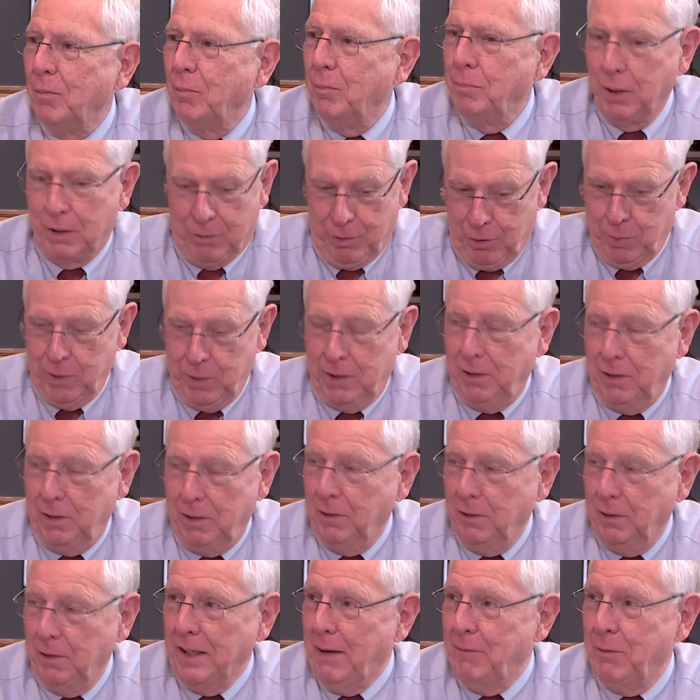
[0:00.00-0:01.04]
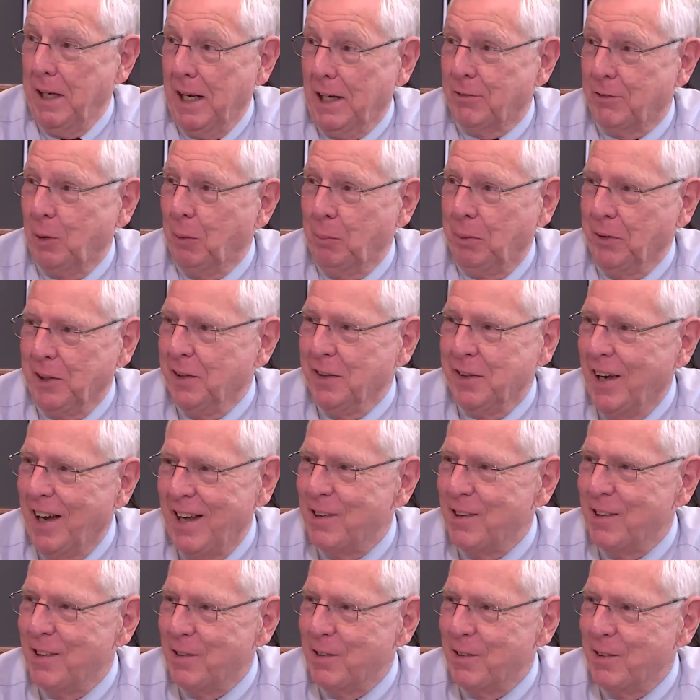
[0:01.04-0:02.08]
Because we don't have an extra $1 billion
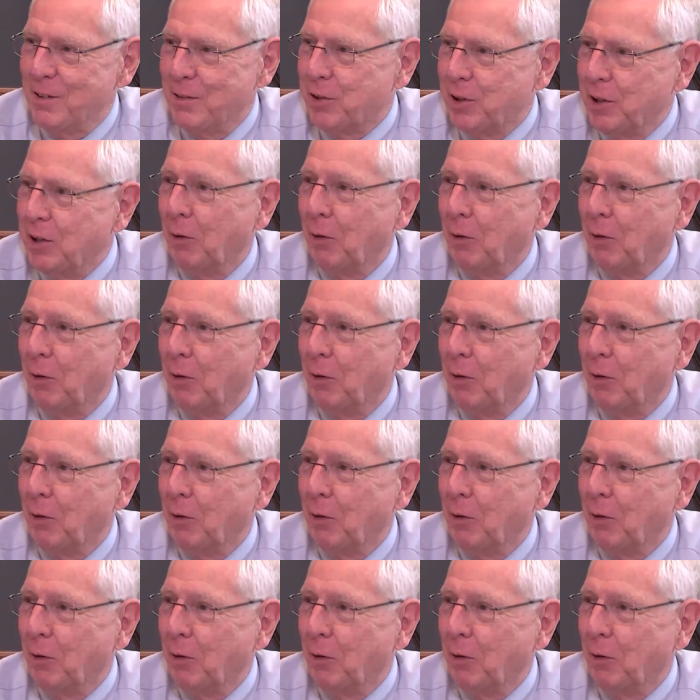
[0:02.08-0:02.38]
sitting